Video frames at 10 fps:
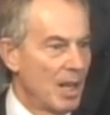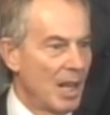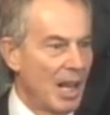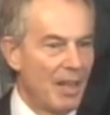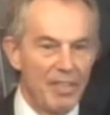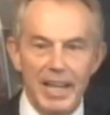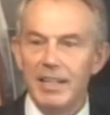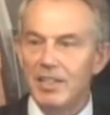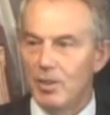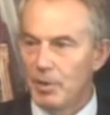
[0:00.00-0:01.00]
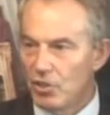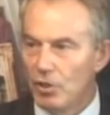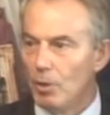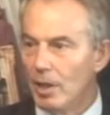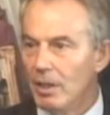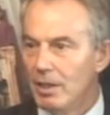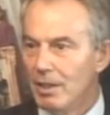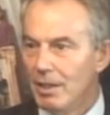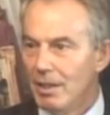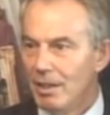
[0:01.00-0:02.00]
And they need to be sure
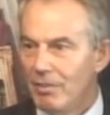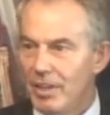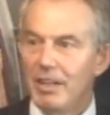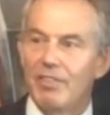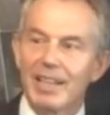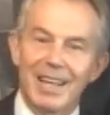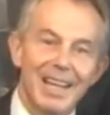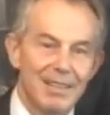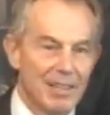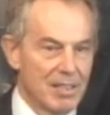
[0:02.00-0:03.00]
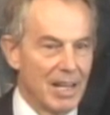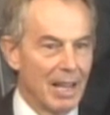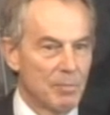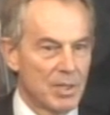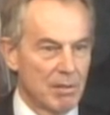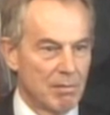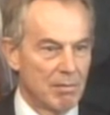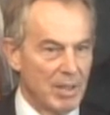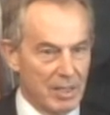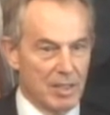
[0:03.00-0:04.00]
that if they take the steps
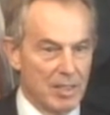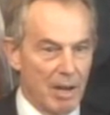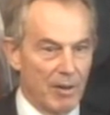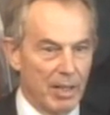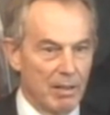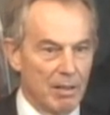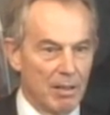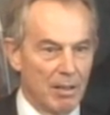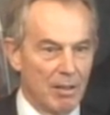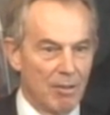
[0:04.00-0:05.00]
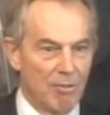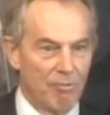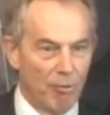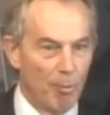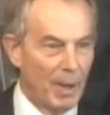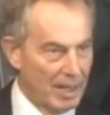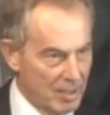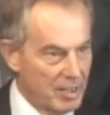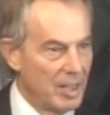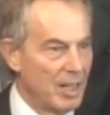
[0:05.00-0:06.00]
necessary for
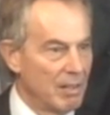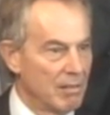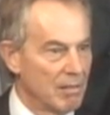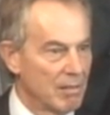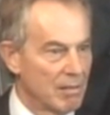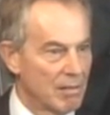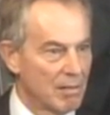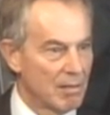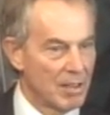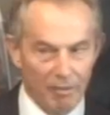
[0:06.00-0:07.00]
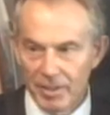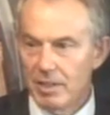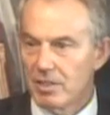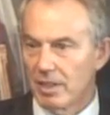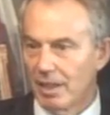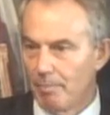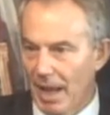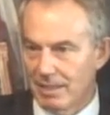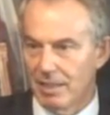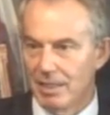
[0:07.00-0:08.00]
Palestinian governance and
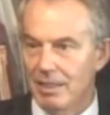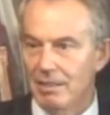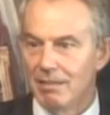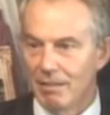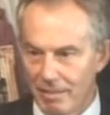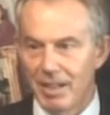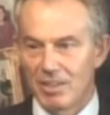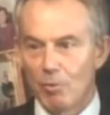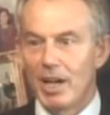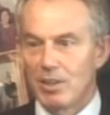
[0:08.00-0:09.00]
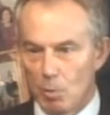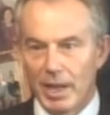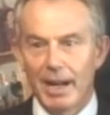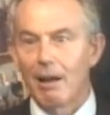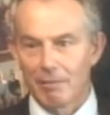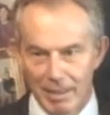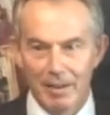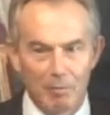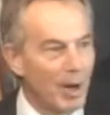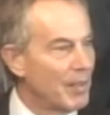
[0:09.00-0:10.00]
capacity, that the Israelis will get out and let
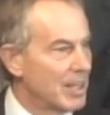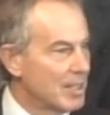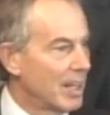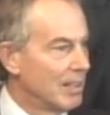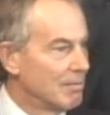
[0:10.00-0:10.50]
them run their state.